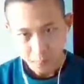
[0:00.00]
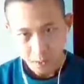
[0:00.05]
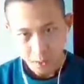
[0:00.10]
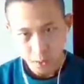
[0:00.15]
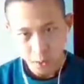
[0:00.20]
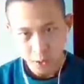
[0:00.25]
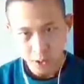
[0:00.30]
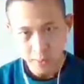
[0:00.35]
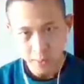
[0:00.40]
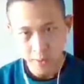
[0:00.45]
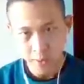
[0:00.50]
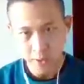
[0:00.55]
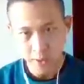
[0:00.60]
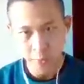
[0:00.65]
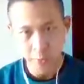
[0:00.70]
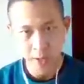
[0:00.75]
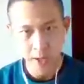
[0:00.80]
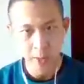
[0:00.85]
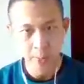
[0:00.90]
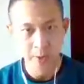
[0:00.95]
Look at
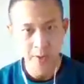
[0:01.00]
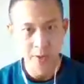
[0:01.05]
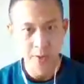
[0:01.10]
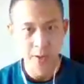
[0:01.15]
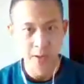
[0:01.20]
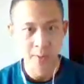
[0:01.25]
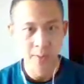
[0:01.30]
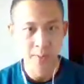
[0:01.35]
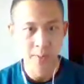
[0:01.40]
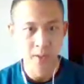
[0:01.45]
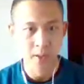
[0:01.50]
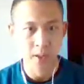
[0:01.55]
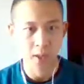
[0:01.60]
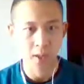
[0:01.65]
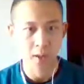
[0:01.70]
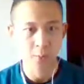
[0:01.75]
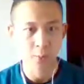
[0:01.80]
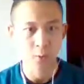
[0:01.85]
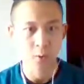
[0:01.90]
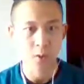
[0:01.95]
where I am on the ground.
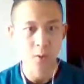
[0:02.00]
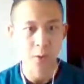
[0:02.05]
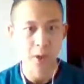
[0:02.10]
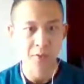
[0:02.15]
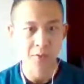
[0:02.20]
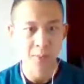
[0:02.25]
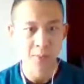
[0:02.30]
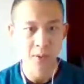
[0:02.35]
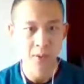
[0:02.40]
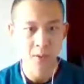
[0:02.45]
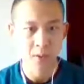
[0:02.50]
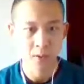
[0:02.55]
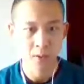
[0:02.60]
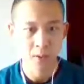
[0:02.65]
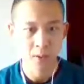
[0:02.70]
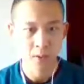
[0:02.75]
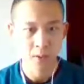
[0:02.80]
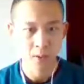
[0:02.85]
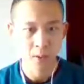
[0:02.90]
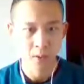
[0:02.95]
Roll away from me.
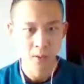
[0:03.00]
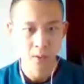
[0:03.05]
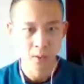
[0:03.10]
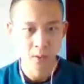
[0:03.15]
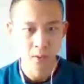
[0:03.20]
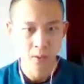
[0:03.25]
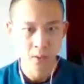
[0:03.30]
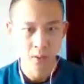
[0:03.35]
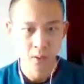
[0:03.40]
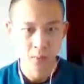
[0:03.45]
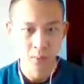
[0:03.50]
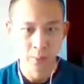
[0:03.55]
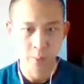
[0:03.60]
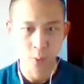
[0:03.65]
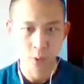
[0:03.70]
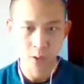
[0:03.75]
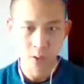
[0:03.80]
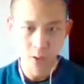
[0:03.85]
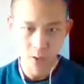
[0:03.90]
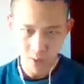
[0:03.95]
One
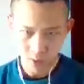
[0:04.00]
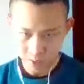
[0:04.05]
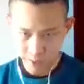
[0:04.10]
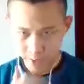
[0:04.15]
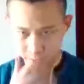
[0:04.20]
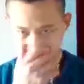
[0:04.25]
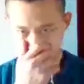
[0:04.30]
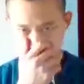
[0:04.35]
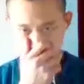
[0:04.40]
more. There.